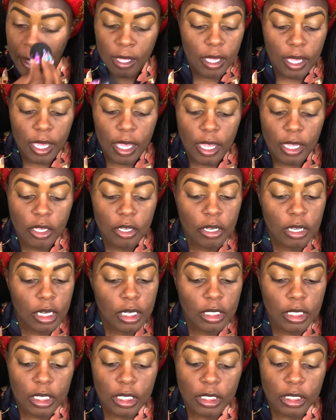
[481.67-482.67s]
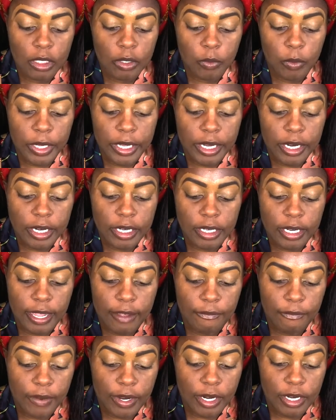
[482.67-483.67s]
And you're gonna look a little weird
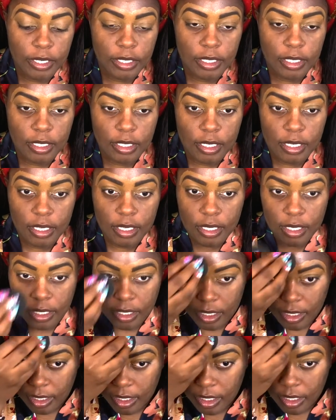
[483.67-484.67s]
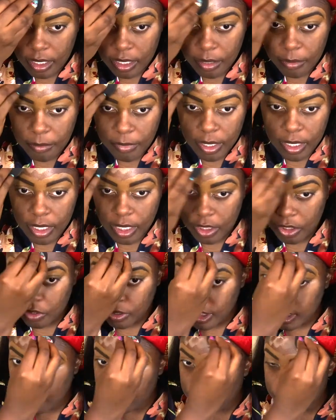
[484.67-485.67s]
at first, but honey,
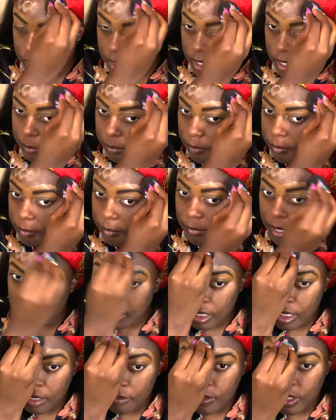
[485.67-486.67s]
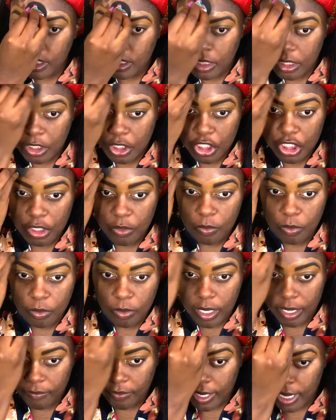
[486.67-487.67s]
trust me, by the end of this, she will
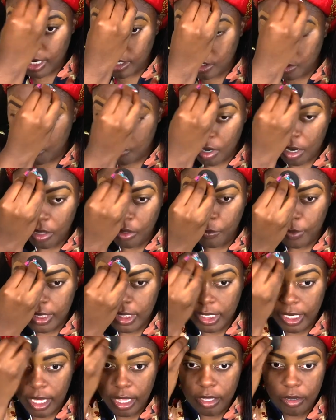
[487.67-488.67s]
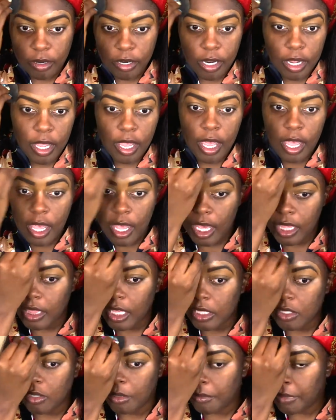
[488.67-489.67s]
have gotten you all the way together. And
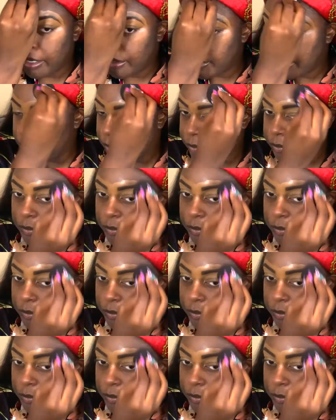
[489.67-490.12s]
that's on period.